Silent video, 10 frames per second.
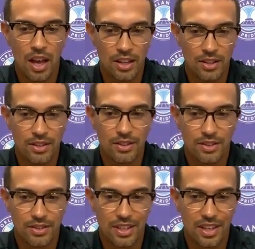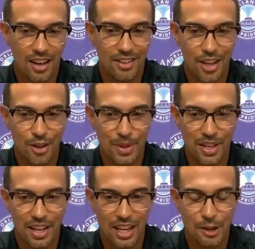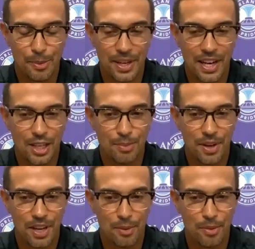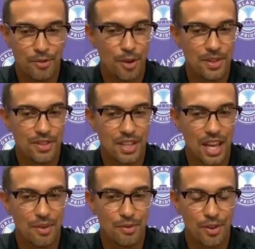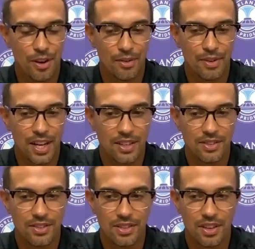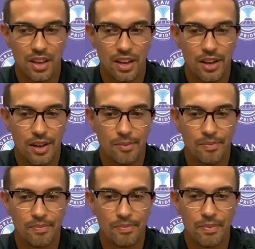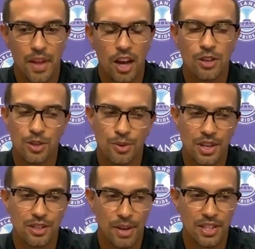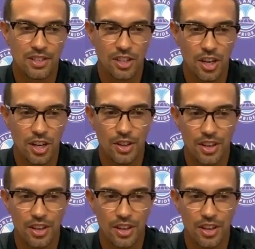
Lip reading: And yeah, it'll be nice putting a performance together for our fans. I also wanted to mention, you know,